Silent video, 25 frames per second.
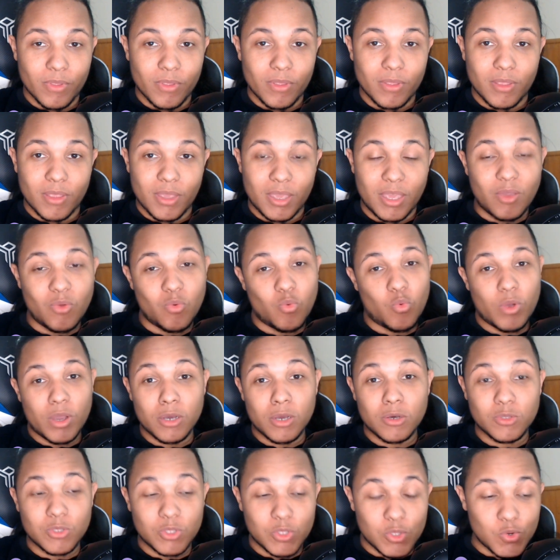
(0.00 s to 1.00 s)
He
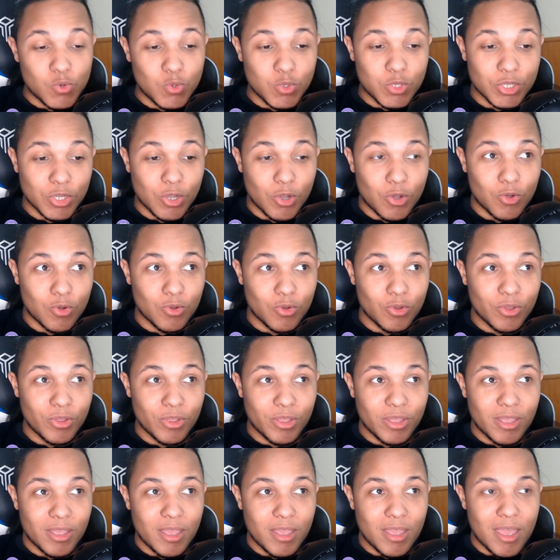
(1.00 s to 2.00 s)
will do so.
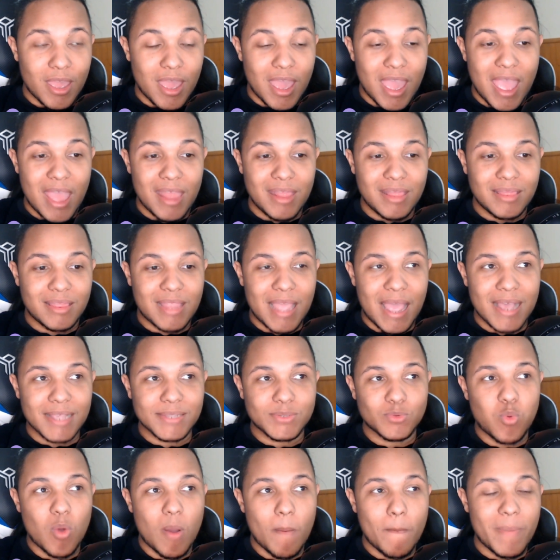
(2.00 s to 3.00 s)
And
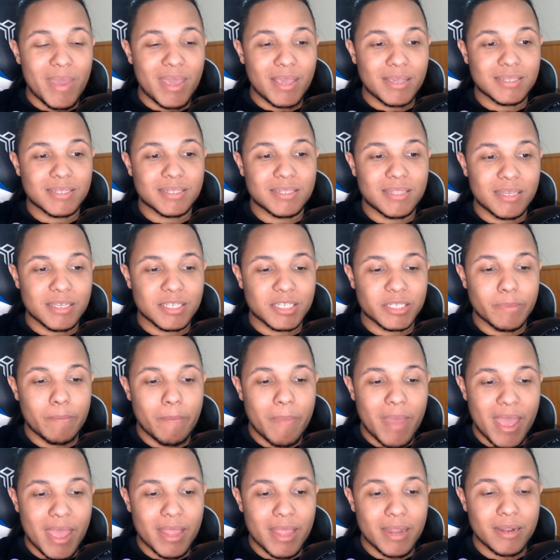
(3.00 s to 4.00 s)
that's what makes this
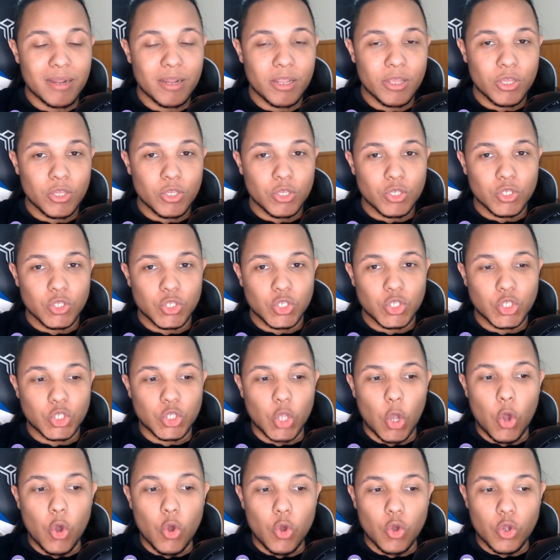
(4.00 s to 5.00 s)
man
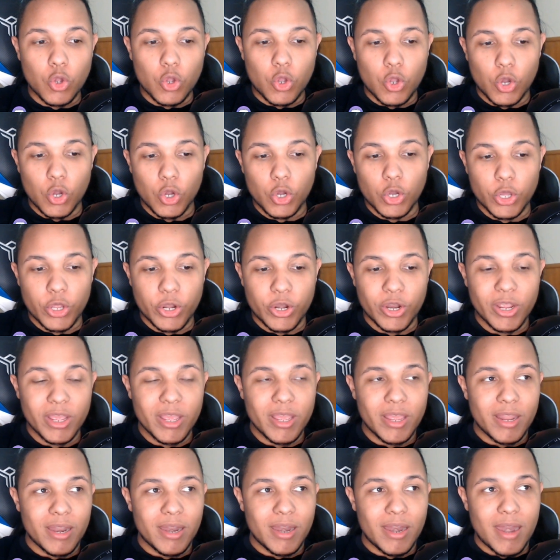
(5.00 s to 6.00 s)
so good.
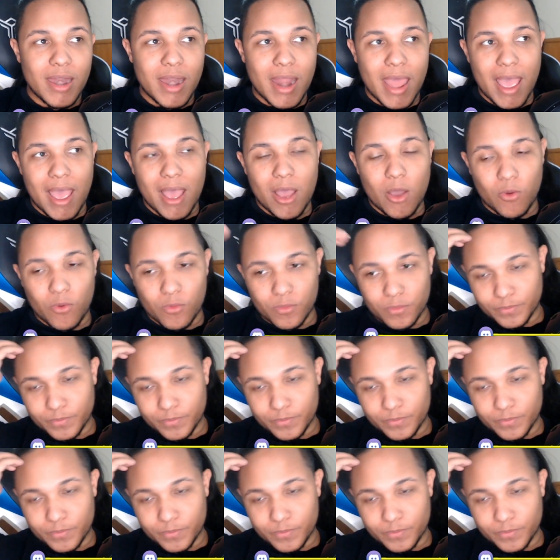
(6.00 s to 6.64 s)
Now,